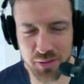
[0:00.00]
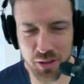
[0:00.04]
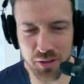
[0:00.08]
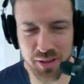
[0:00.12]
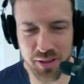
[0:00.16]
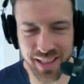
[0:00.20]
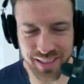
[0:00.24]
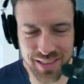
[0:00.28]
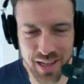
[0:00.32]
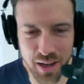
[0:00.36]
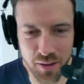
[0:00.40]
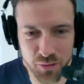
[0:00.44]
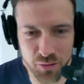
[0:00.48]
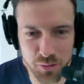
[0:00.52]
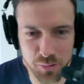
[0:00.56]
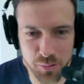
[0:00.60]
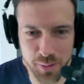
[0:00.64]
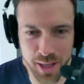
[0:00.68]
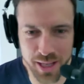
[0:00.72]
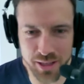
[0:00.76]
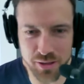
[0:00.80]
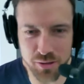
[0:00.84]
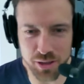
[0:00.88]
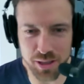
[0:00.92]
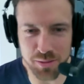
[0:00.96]
that comfortable
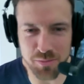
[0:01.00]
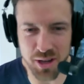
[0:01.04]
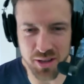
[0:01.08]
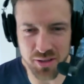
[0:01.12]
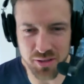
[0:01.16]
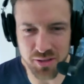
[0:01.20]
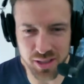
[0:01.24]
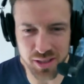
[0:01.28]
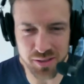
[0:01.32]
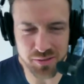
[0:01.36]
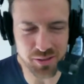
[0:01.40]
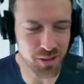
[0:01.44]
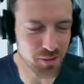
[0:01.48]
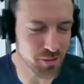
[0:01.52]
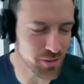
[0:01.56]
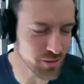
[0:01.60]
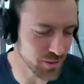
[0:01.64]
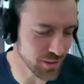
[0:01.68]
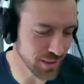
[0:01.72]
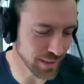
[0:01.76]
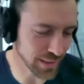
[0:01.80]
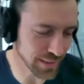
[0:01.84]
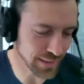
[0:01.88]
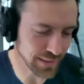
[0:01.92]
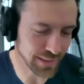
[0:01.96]
about doing it myself. I was
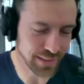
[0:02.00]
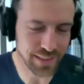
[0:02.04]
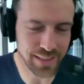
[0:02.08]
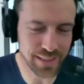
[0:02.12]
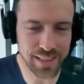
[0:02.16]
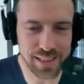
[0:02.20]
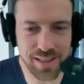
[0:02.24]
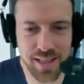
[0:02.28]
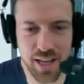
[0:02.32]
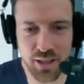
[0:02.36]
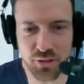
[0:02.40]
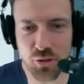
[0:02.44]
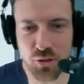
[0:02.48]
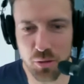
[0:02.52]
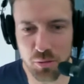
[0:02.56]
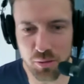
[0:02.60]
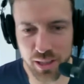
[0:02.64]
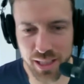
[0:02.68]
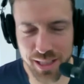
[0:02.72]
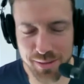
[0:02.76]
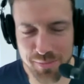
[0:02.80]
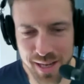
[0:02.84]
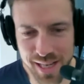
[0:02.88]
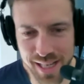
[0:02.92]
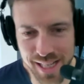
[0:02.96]
like, that's not
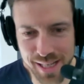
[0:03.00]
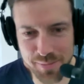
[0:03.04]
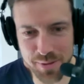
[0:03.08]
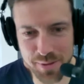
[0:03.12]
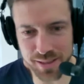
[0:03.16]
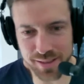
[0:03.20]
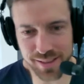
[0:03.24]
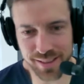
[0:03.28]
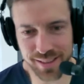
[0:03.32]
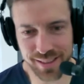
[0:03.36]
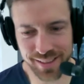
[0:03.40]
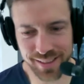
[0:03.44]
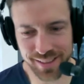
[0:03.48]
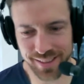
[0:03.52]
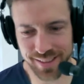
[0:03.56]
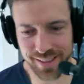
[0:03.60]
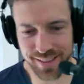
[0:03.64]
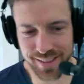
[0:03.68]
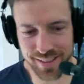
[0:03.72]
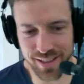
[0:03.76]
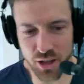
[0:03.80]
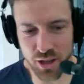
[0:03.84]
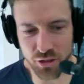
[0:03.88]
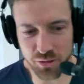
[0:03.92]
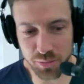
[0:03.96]
really me, but
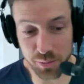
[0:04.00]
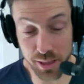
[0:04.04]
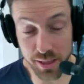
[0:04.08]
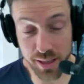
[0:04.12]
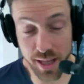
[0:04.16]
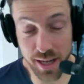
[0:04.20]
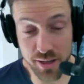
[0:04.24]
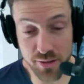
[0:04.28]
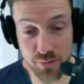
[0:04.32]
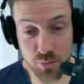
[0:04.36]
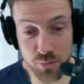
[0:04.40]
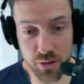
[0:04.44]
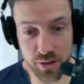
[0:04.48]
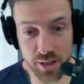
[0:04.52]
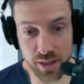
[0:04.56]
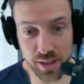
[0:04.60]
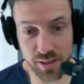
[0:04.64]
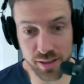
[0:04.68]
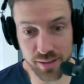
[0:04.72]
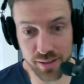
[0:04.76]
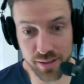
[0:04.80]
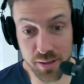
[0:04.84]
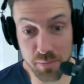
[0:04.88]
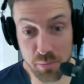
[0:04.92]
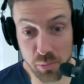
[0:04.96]
ultimately that is what
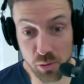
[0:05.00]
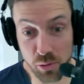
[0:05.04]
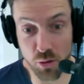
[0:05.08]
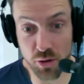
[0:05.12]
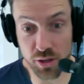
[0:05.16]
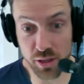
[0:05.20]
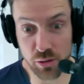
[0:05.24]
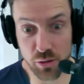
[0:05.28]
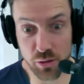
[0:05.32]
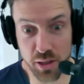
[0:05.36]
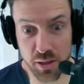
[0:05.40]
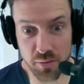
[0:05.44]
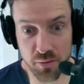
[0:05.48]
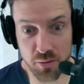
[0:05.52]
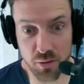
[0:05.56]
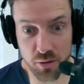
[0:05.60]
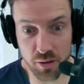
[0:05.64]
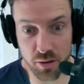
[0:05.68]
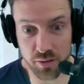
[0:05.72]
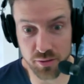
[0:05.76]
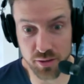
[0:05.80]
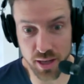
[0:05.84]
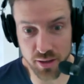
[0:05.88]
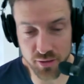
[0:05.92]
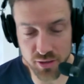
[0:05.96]
the employers are looking for,
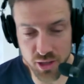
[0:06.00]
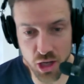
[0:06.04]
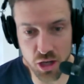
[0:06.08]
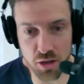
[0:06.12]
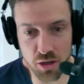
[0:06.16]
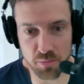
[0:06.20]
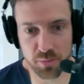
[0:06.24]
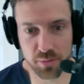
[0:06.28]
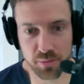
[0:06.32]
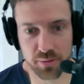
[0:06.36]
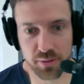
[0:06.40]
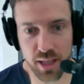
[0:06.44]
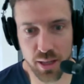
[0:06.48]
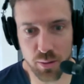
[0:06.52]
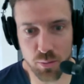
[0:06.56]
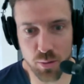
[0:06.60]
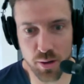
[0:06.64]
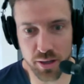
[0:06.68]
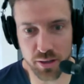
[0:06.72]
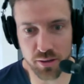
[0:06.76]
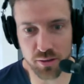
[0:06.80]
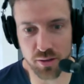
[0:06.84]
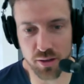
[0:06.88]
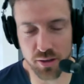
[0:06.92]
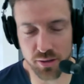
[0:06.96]
and it does help get
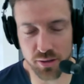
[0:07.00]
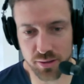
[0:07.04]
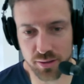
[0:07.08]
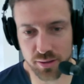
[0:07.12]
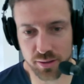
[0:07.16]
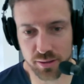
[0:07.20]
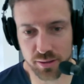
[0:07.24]
one across.